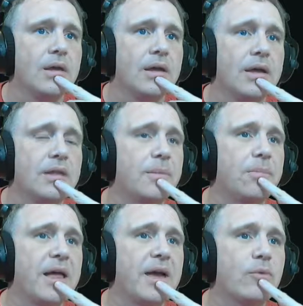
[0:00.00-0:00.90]
it's a
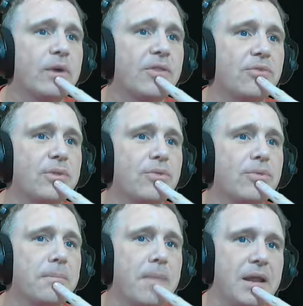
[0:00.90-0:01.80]
black-red
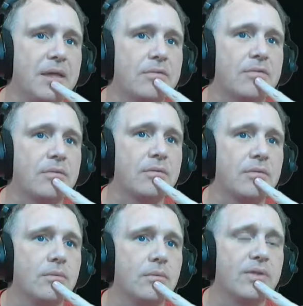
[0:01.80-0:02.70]
3/3 menace
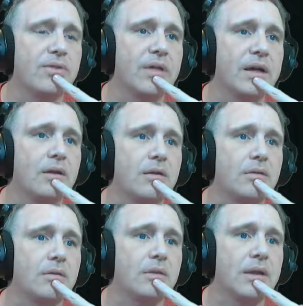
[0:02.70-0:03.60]
with, like,
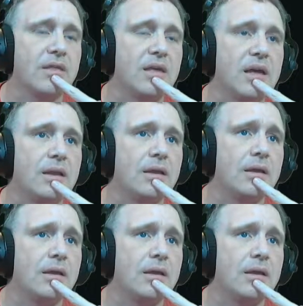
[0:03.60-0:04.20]
that's it.